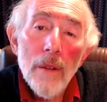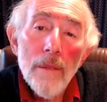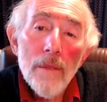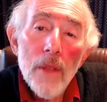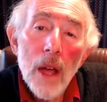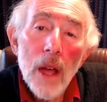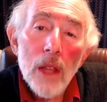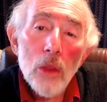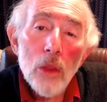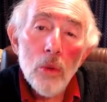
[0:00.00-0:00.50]

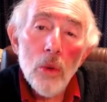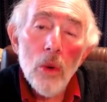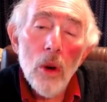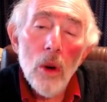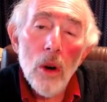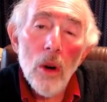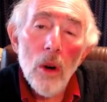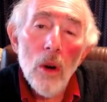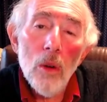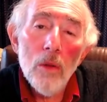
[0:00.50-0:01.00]
Not through
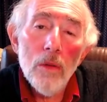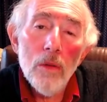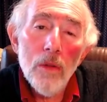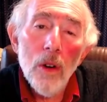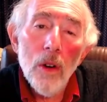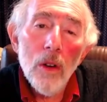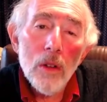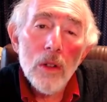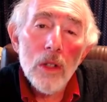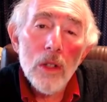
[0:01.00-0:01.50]
her own
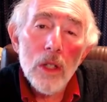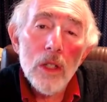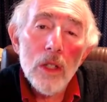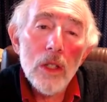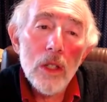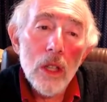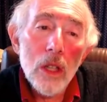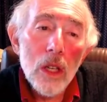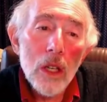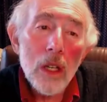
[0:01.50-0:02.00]
fault. She's
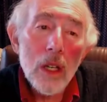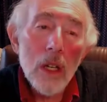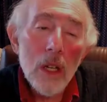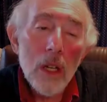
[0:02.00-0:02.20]
sick.